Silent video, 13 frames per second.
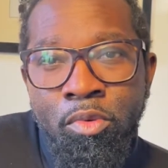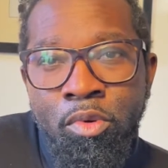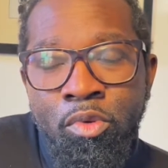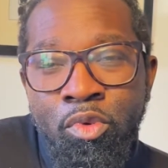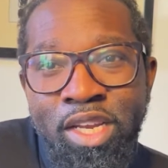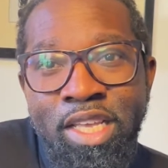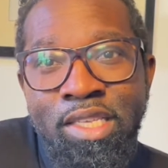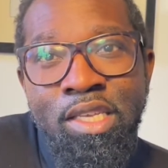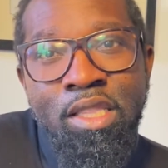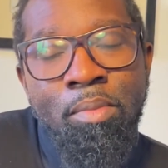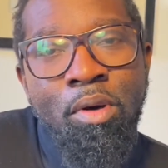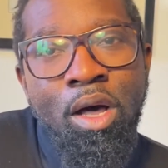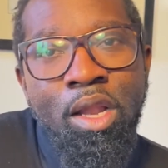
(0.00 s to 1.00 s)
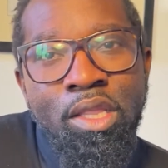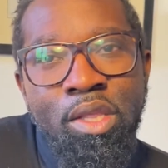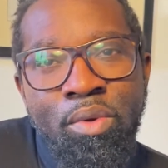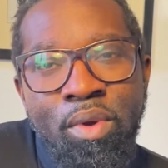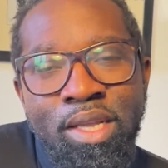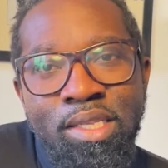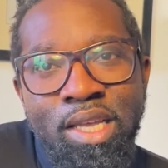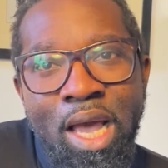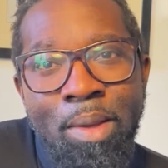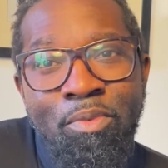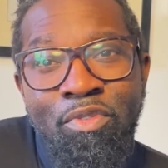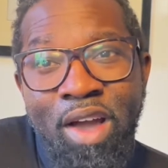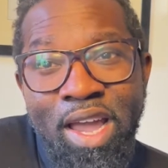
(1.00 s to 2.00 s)
releasing the ball at the right
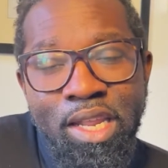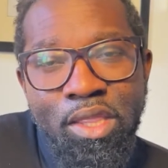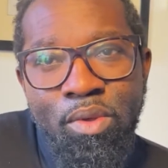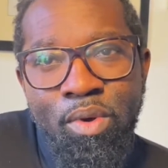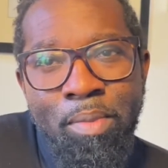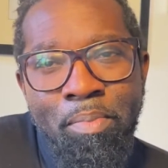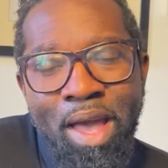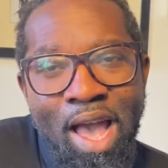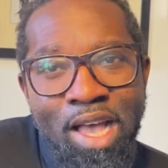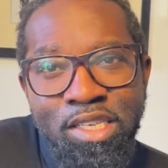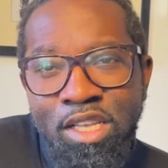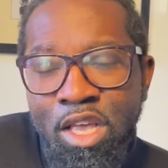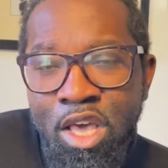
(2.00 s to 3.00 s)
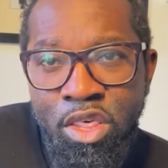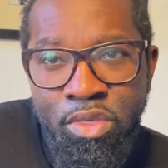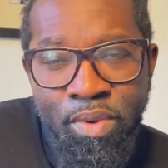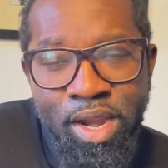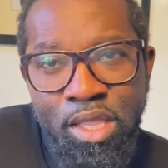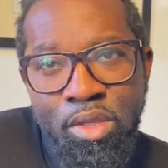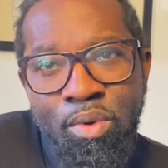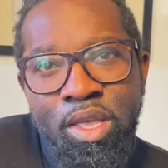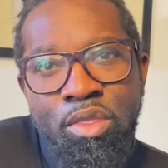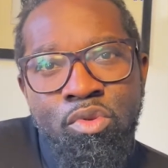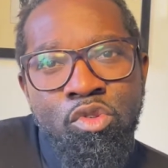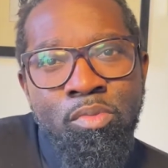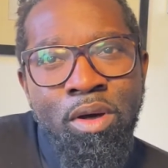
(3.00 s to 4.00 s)
time, finding the right pass, threading the right
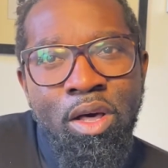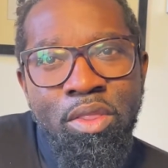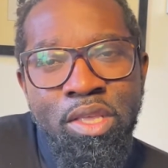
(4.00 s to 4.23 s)
through ball.